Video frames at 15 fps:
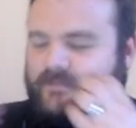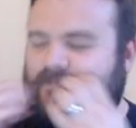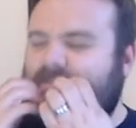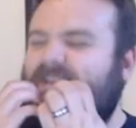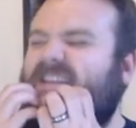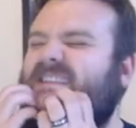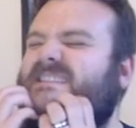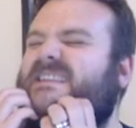
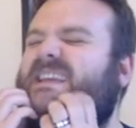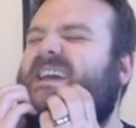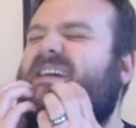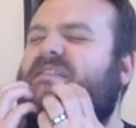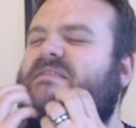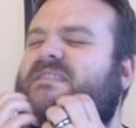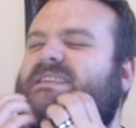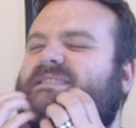Because, yeah,
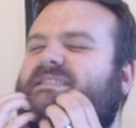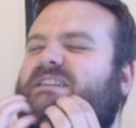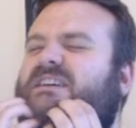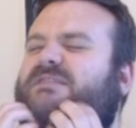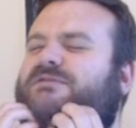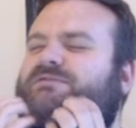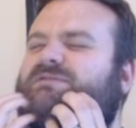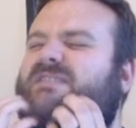there's a lot
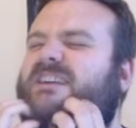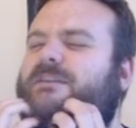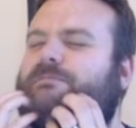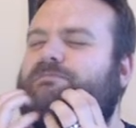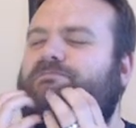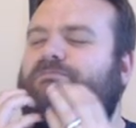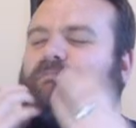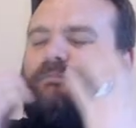of really
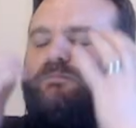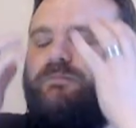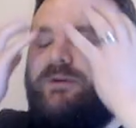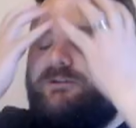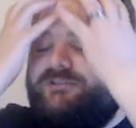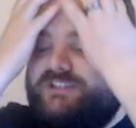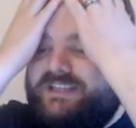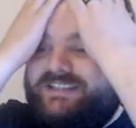
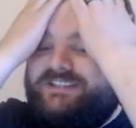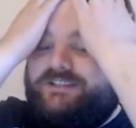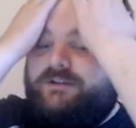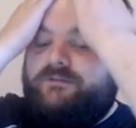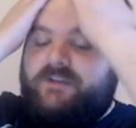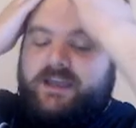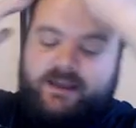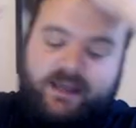bullshit
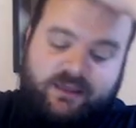stuff here.